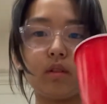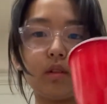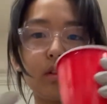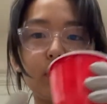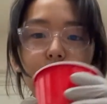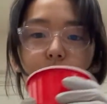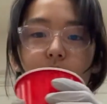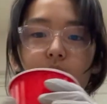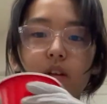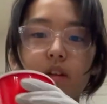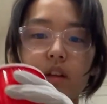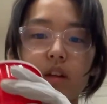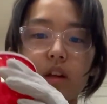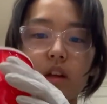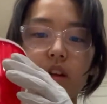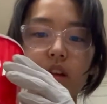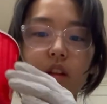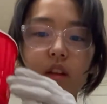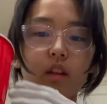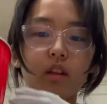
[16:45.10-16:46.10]
I'm going to
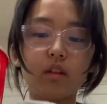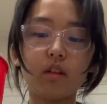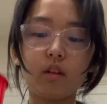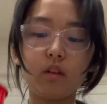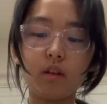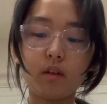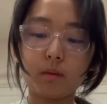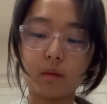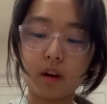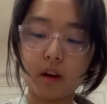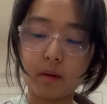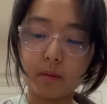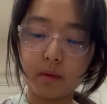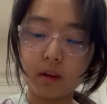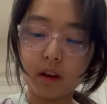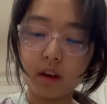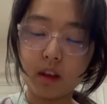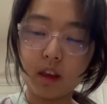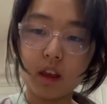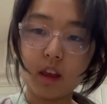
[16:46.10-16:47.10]
take the sodium
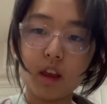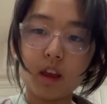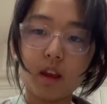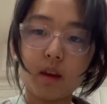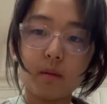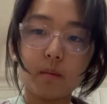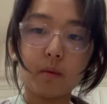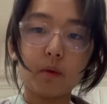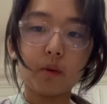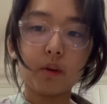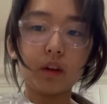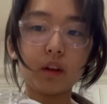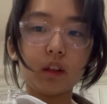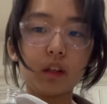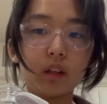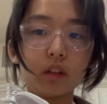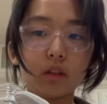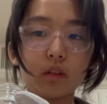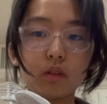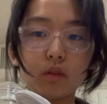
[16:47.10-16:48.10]
carbonate and pour it
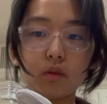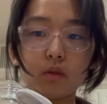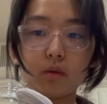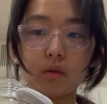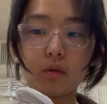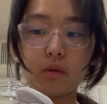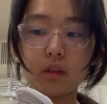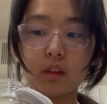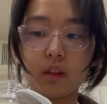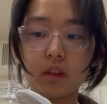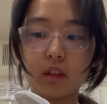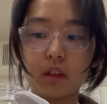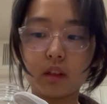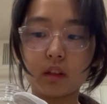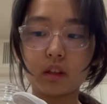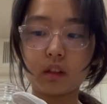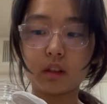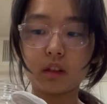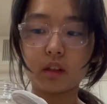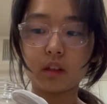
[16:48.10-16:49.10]
into
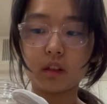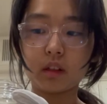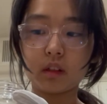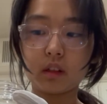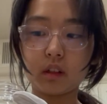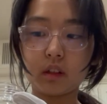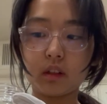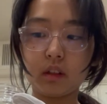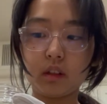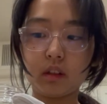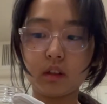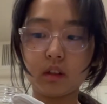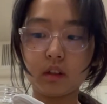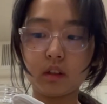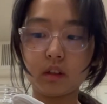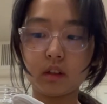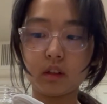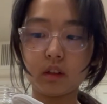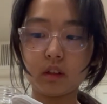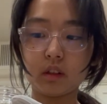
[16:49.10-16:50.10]
this
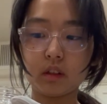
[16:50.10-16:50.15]
clear